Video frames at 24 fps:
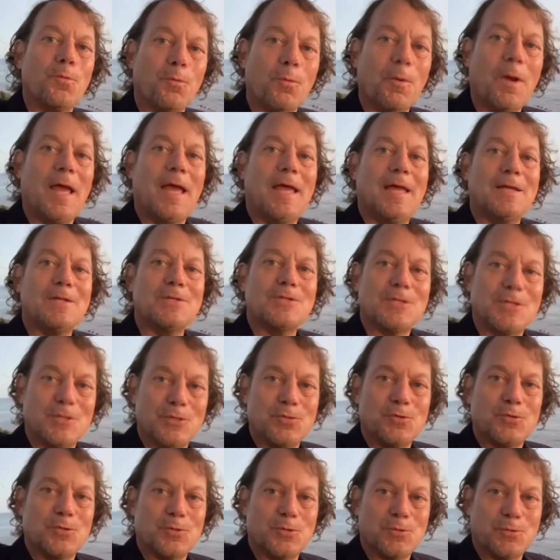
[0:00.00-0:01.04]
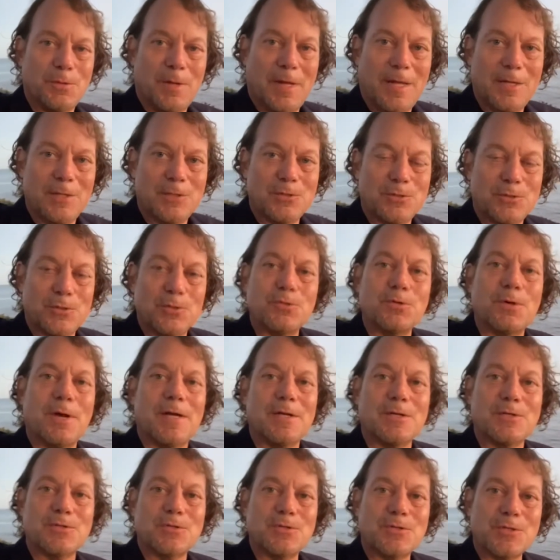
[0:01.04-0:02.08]
raise interest rates to try
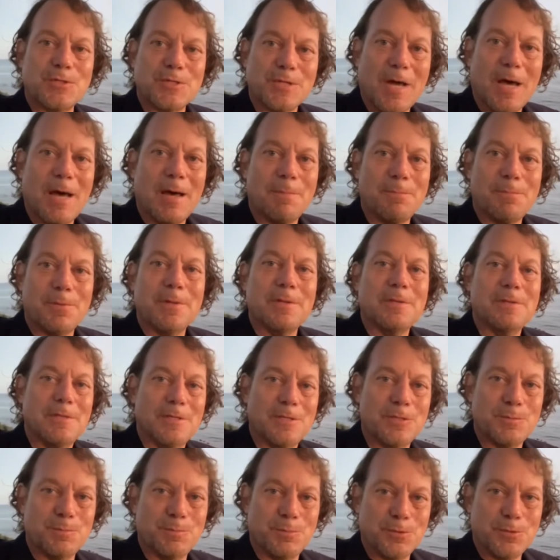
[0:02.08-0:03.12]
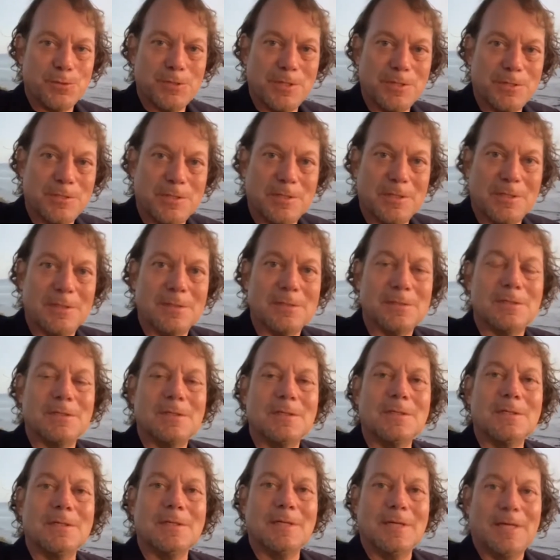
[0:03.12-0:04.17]
to stop this persistent
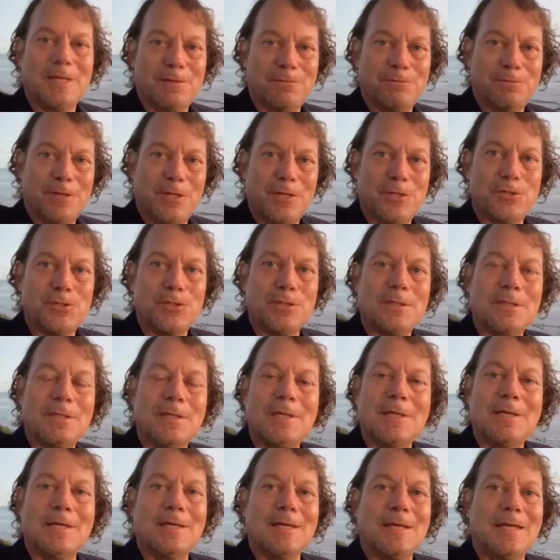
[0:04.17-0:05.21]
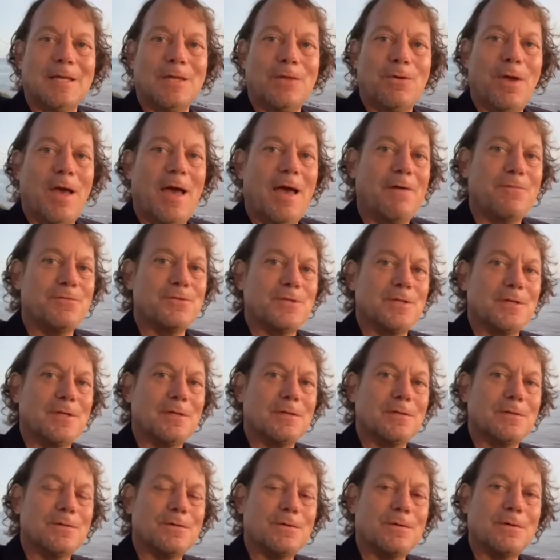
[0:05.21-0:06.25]
inflation, you have
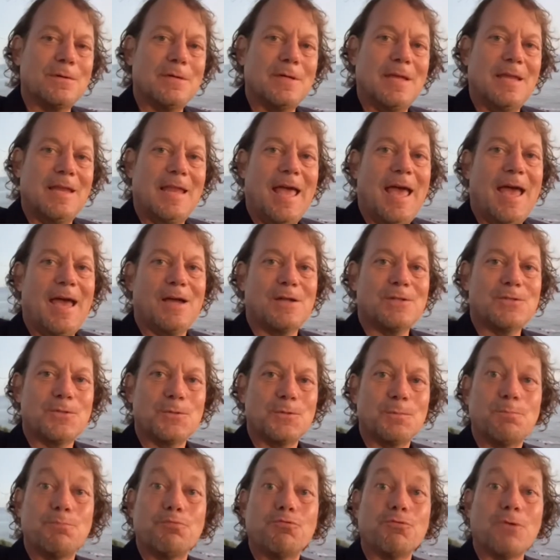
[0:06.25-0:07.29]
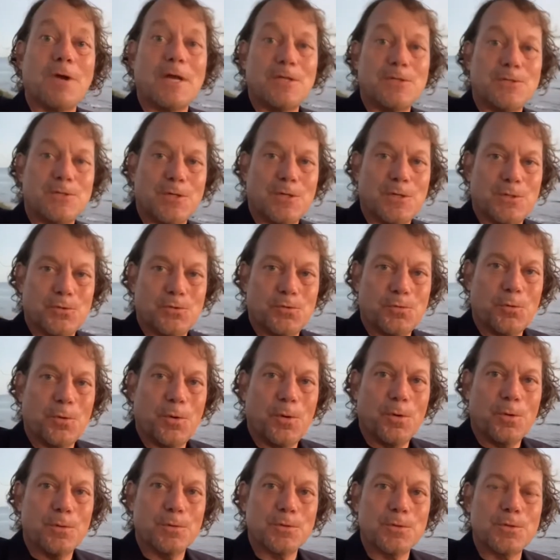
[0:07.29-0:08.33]
to enact price
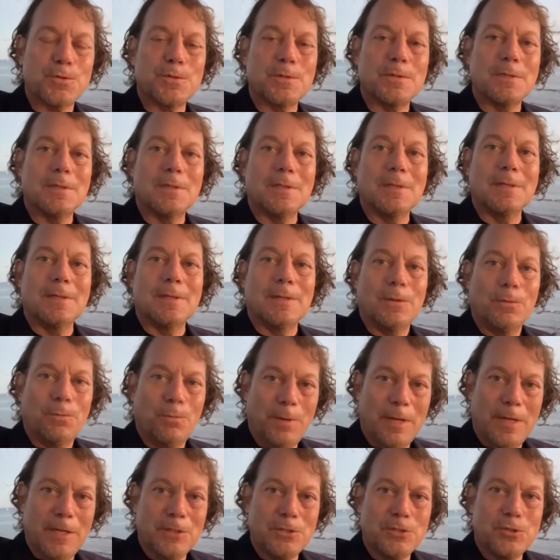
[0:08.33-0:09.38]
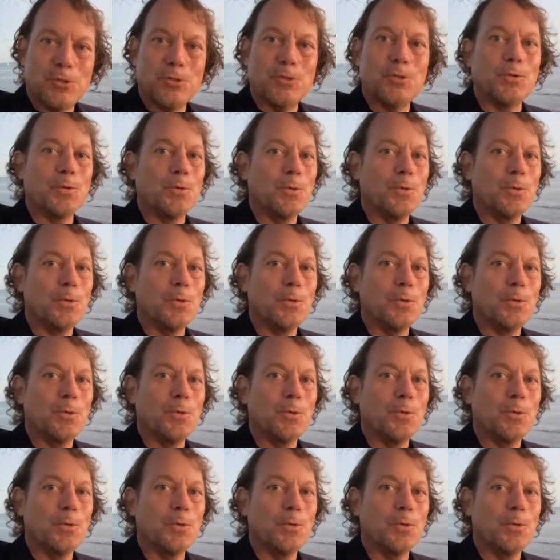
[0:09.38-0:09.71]
controls, which,